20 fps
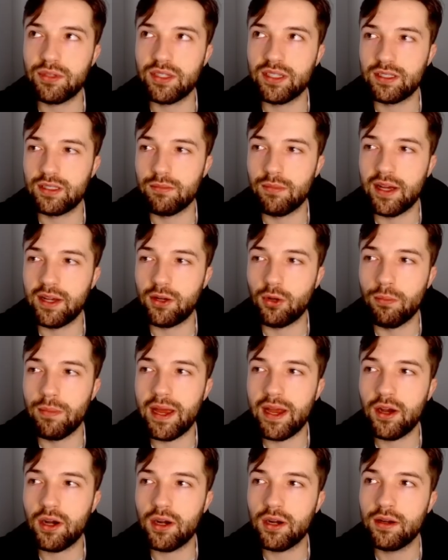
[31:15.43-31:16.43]
This is Michael
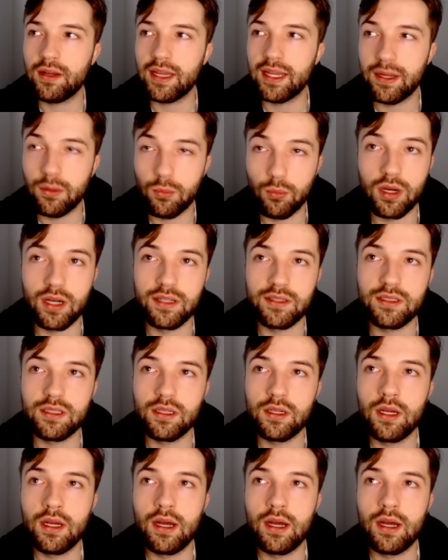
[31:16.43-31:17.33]
Mayer, and it was.